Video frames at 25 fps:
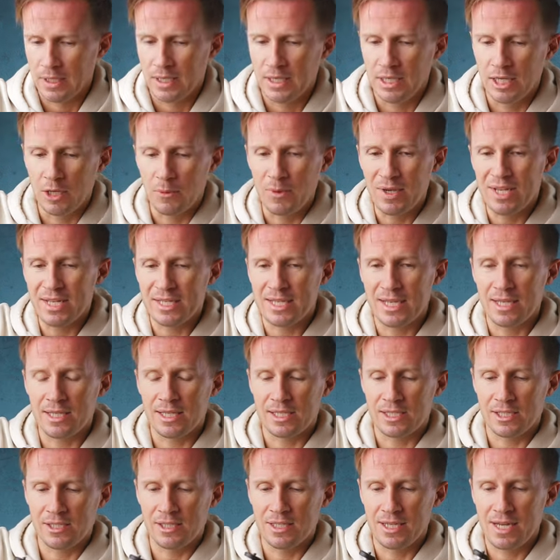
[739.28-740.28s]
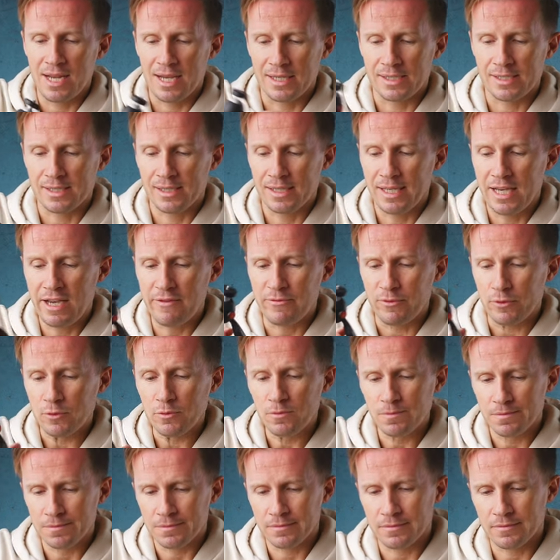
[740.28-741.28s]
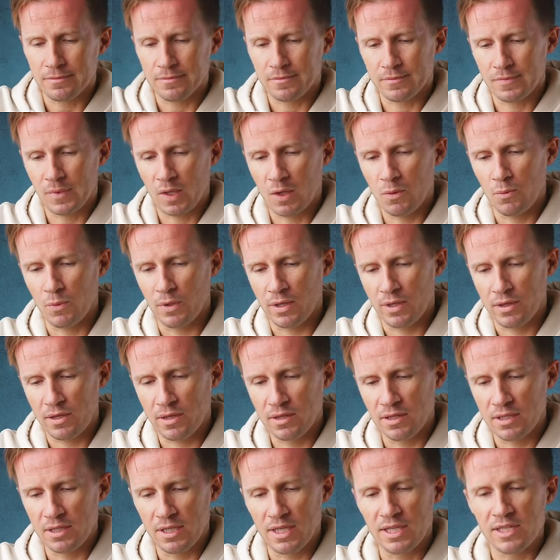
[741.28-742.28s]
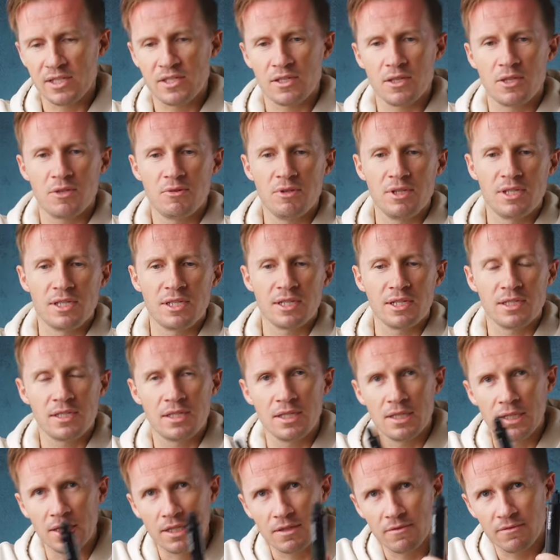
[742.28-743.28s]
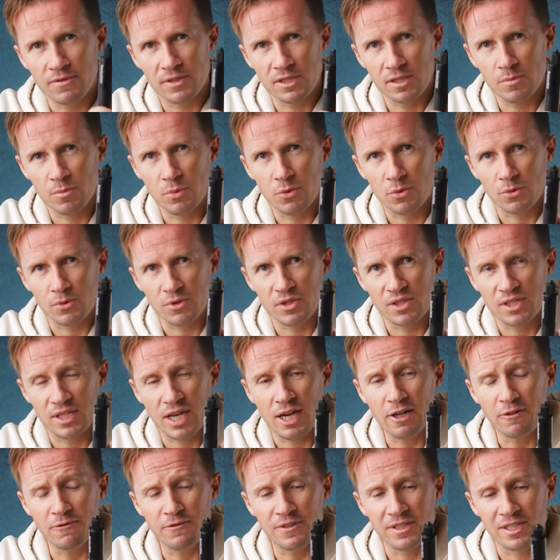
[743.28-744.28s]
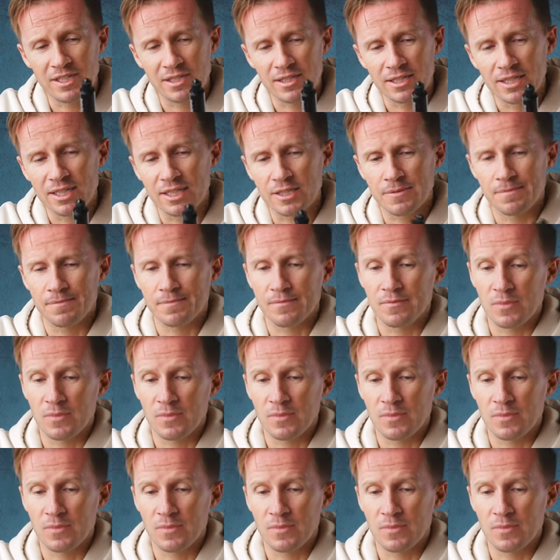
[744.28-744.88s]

Now we can take this to the next level with the Insta360 Invisible Selfie Stick.